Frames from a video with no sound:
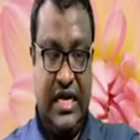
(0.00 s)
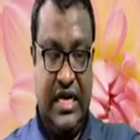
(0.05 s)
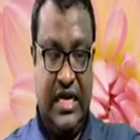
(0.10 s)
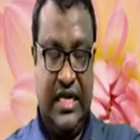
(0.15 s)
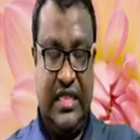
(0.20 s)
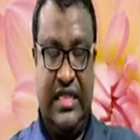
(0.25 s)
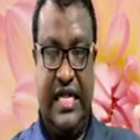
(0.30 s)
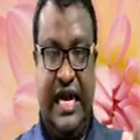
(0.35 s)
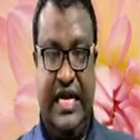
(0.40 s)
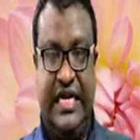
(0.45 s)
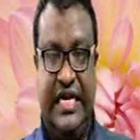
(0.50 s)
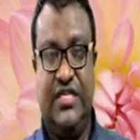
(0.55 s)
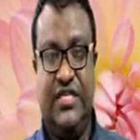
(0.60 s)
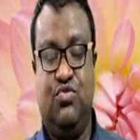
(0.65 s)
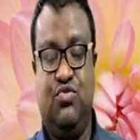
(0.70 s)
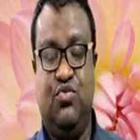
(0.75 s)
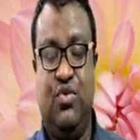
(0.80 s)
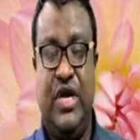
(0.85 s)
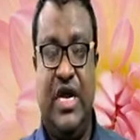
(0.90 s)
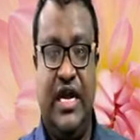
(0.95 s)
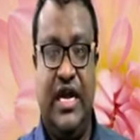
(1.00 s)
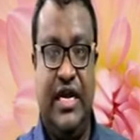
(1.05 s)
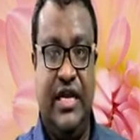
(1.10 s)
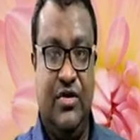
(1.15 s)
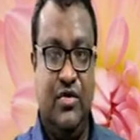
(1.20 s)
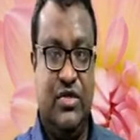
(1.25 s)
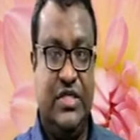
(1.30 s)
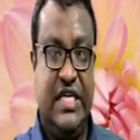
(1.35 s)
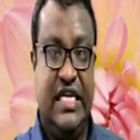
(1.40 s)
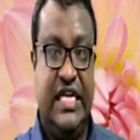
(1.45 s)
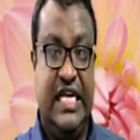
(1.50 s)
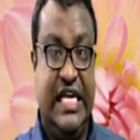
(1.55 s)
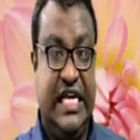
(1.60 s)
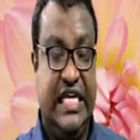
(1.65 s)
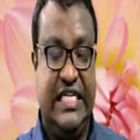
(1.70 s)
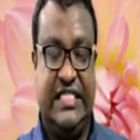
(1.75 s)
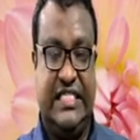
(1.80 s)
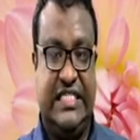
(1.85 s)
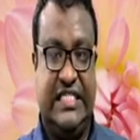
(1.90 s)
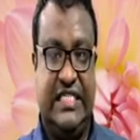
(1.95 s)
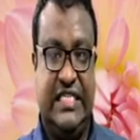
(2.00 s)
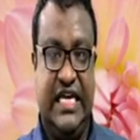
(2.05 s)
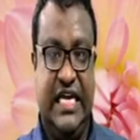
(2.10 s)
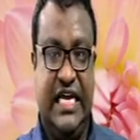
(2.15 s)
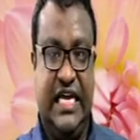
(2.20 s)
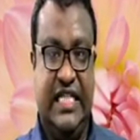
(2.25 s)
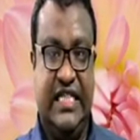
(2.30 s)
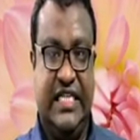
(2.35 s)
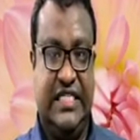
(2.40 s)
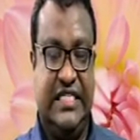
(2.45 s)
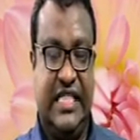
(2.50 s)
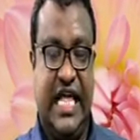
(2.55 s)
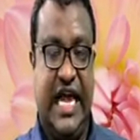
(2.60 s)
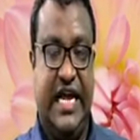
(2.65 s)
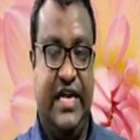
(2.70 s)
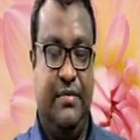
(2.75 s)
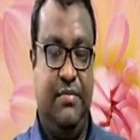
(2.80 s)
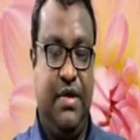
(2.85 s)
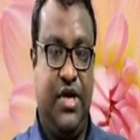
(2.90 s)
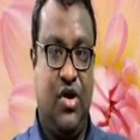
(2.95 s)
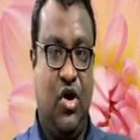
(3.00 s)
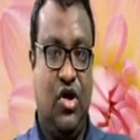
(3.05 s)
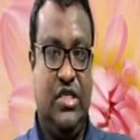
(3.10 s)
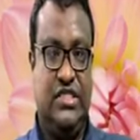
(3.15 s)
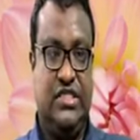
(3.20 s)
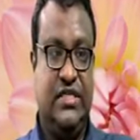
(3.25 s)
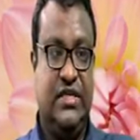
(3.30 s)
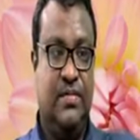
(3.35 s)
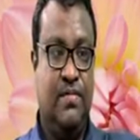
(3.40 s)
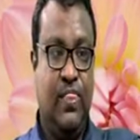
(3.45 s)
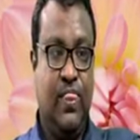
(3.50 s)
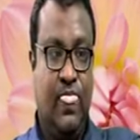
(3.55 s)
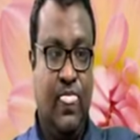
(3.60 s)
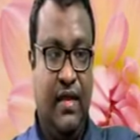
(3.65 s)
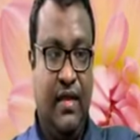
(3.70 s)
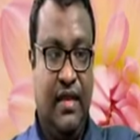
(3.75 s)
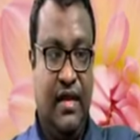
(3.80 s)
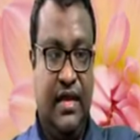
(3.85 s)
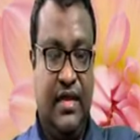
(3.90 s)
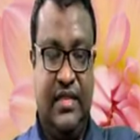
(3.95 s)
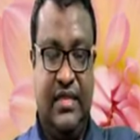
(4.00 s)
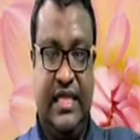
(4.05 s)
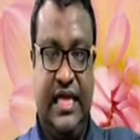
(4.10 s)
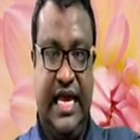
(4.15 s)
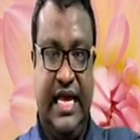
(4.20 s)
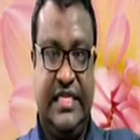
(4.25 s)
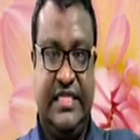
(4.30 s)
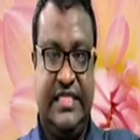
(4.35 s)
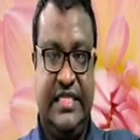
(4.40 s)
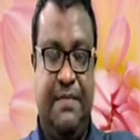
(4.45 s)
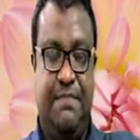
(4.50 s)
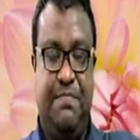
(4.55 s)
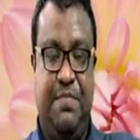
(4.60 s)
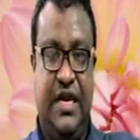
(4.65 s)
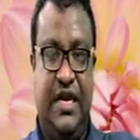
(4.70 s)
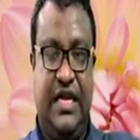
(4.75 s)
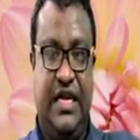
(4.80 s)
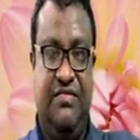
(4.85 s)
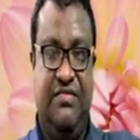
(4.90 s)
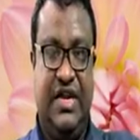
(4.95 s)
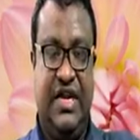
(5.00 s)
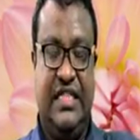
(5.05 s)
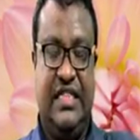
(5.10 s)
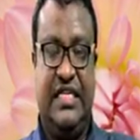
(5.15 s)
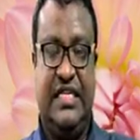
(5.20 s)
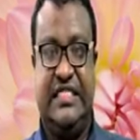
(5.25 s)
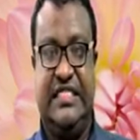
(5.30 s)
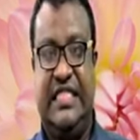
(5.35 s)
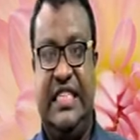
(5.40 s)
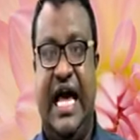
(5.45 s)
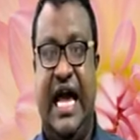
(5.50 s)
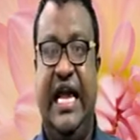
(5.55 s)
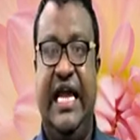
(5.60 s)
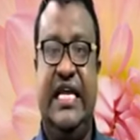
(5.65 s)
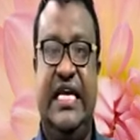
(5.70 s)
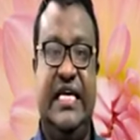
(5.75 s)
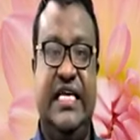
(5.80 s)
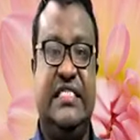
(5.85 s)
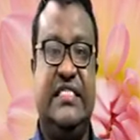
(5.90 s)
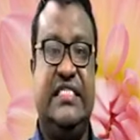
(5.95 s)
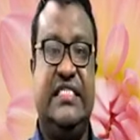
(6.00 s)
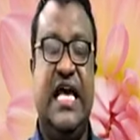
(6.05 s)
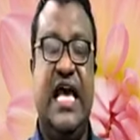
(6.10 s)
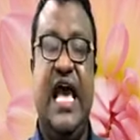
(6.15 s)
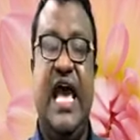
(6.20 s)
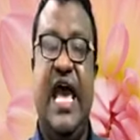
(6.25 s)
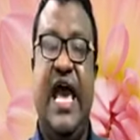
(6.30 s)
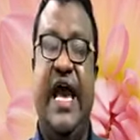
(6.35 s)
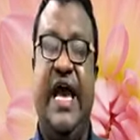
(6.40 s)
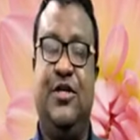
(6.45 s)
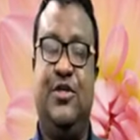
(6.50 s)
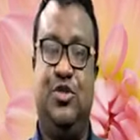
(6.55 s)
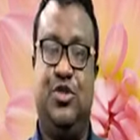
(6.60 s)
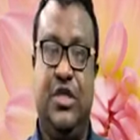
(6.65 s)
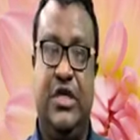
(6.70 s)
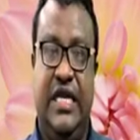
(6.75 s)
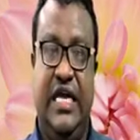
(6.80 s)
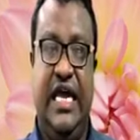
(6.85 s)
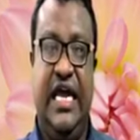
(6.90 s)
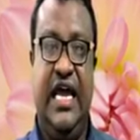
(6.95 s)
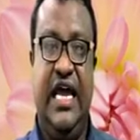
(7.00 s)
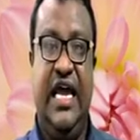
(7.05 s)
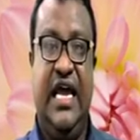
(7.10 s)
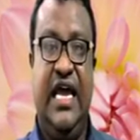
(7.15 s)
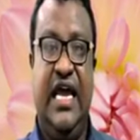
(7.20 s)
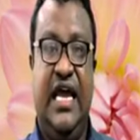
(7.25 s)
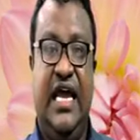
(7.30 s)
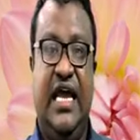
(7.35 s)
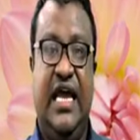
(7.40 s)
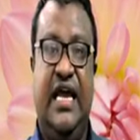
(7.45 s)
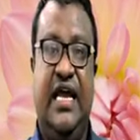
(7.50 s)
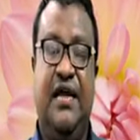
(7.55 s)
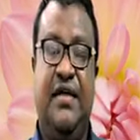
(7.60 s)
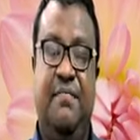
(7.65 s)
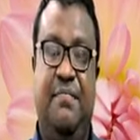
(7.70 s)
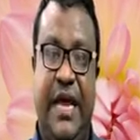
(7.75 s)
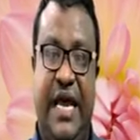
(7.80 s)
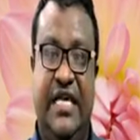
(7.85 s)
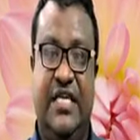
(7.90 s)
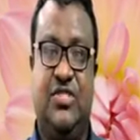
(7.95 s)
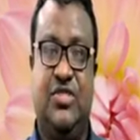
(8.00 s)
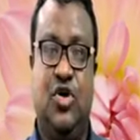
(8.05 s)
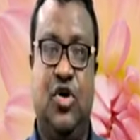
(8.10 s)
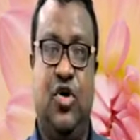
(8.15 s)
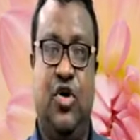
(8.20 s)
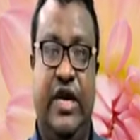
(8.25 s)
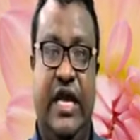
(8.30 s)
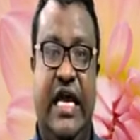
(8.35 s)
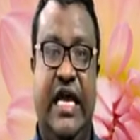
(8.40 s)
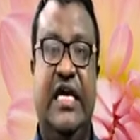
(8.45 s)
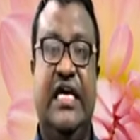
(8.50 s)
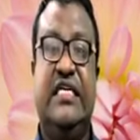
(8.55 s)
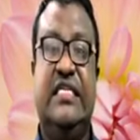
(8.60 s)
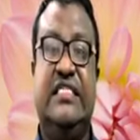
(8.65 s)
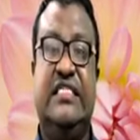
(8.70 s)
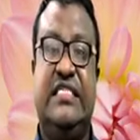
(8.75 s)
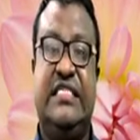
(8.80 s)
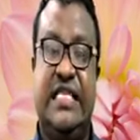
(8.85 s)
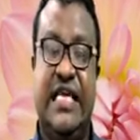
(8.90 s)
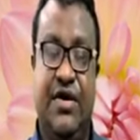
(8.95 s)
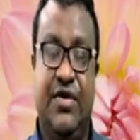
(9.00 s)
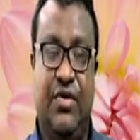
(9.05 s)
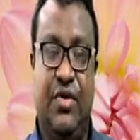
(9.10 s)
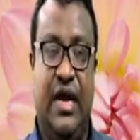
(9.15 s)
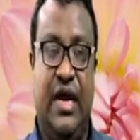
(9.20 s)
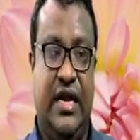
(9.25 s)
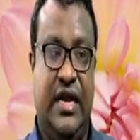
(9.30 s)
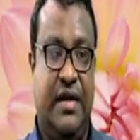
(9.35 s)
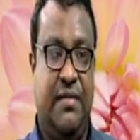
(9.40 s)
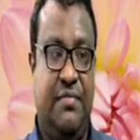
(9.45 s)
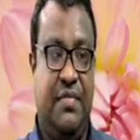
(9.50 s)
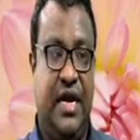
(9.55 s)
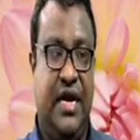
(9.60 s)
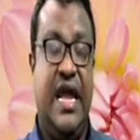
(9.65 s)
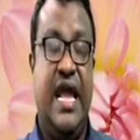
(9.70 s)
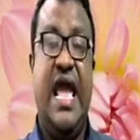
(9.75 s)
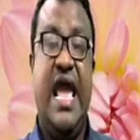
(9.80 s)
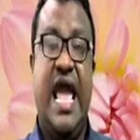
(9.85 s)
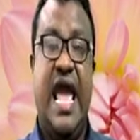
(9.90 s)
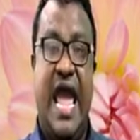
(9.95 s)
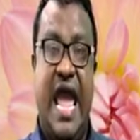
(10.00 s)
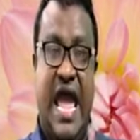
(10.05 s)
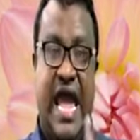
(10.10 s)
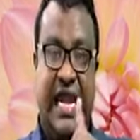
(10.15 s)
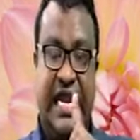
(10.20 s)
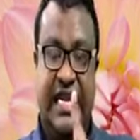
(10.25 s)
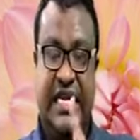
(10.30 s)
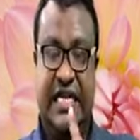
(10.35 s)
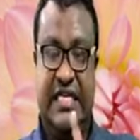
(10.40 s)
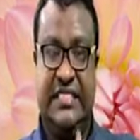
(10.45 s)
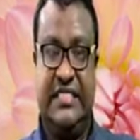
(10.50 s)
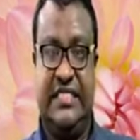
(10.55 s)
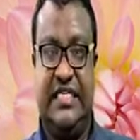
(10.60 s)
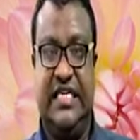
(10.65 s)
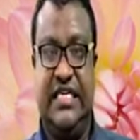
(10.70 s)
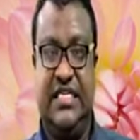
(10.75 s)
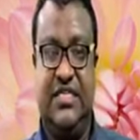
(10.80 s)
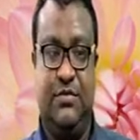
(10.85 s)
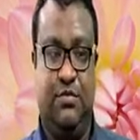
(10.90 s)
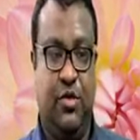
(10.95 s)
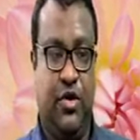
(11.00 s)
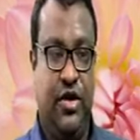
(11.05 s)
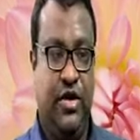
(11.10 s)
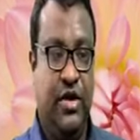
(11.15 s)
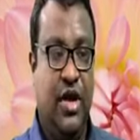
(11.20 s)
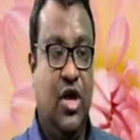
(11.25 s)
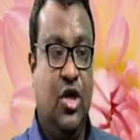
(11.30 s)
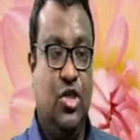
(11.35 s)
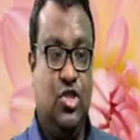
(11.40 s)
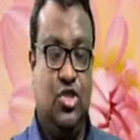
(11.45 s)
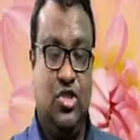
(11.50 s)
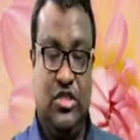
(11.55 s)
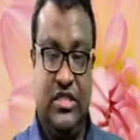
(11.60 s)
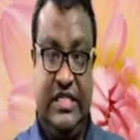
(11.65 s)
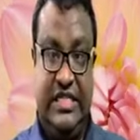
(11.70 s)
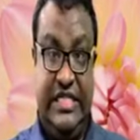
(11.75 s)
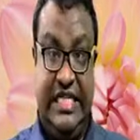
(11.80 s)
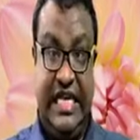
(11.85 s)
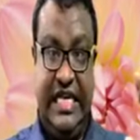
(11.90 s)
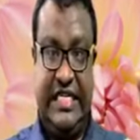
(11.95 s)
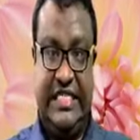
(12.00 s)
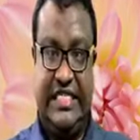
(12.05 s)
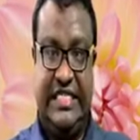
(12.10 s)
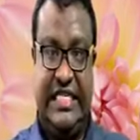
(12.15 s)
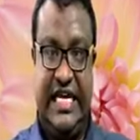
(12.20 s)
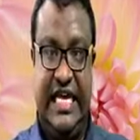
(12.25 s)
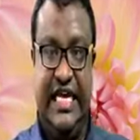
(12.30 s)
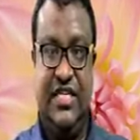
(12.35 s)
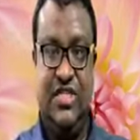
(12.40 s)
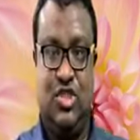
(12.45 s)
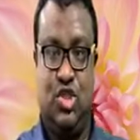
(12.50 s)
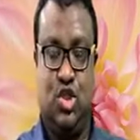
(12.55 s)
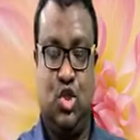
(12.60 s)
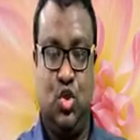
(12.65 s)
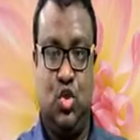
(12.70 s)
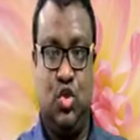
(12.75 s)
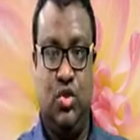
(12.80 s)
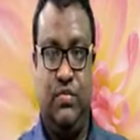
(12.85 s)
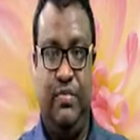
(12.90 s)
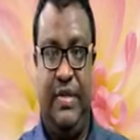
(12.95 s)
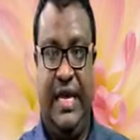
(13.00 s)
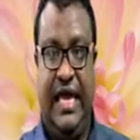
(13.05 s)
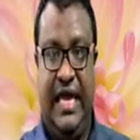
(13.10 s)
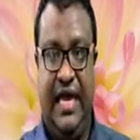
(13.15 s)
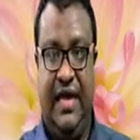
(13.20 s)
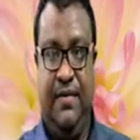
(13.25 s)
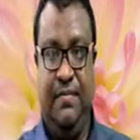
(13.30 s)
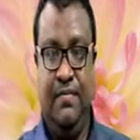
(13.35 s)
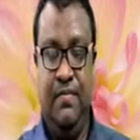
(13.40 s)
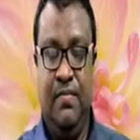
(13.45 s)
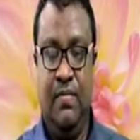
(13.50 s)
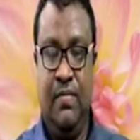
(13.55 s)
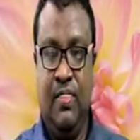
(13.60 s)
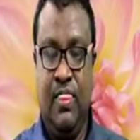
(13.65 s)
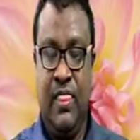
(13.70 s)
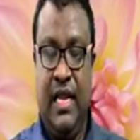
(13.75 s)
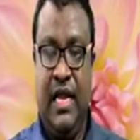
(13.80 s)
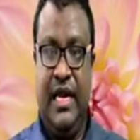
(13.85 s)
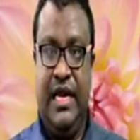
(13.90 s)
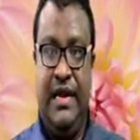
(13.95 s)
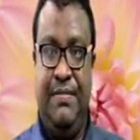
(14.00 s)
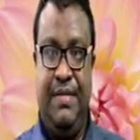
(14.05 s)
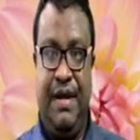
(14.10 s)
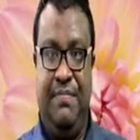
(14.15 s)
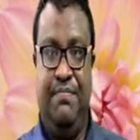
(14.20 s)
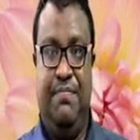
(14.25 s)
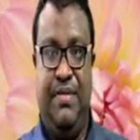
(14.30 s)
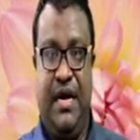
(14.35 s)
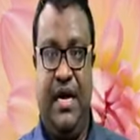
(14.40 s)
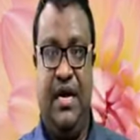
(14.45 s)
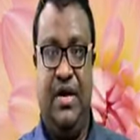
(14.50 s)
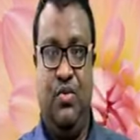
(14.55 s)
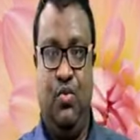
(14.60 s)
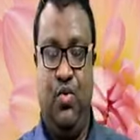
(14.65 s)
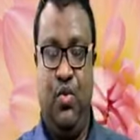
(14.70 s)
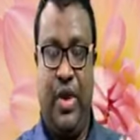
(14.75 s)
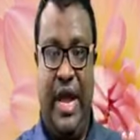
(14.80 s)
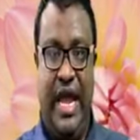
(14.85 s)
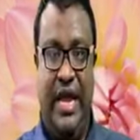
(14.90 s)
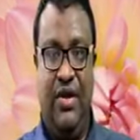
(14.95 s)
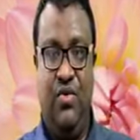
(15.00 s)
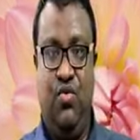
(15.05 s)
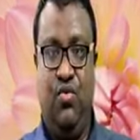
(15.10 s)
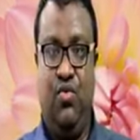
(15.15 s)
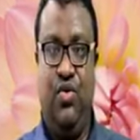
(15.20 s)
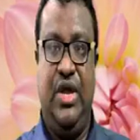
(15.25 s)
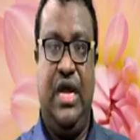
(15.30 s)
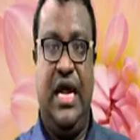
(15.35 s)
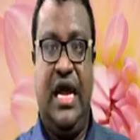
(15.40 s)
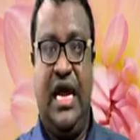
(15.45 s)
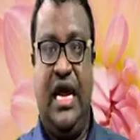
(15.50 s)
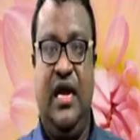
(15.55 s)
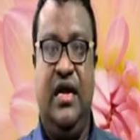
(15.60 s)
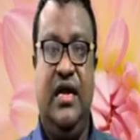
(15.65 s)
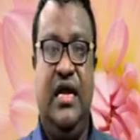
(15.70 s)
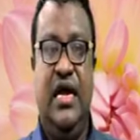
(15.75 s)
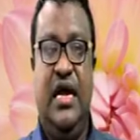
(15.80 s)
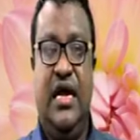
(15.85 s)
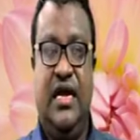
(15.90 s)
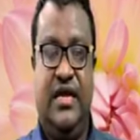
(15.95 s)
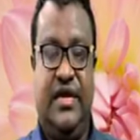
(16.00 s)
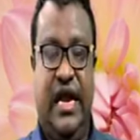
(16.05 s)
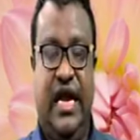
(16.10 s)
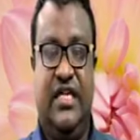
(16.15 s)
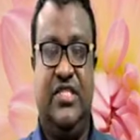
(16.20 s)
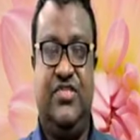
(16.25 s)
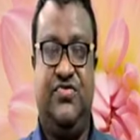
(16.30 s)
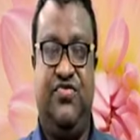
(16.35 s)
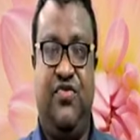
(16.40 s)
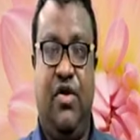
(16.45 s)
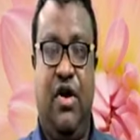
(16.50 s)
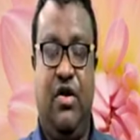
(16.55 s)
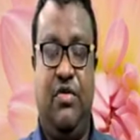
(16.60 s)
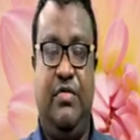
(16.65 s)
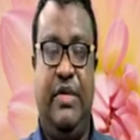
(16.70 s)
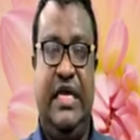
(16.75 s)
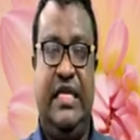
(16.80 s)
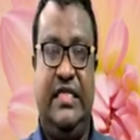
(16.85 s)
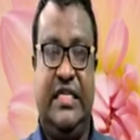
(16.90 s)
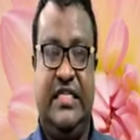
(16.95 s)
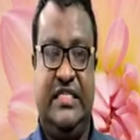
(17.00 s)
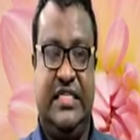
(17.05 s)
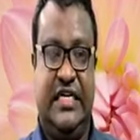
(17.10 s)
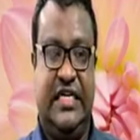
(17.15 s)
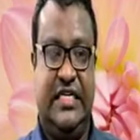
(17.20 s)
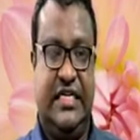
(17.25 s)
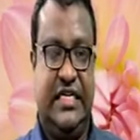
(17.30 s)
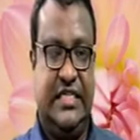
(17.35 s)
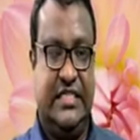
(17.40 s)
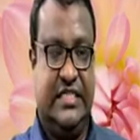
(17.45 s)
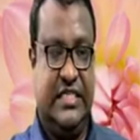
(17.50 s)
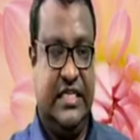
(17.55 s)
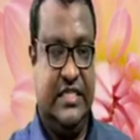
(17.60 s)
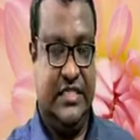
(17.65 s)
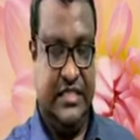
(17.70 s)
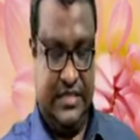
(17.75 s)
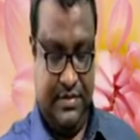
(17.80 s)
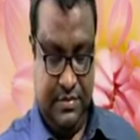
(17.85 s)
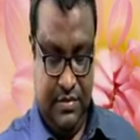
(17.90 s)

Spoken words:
That is, we are using is in the slide because the example given in the slide is actually based on a singular number, an industrious boy. So these things should be remembered when we are transforming the sentences.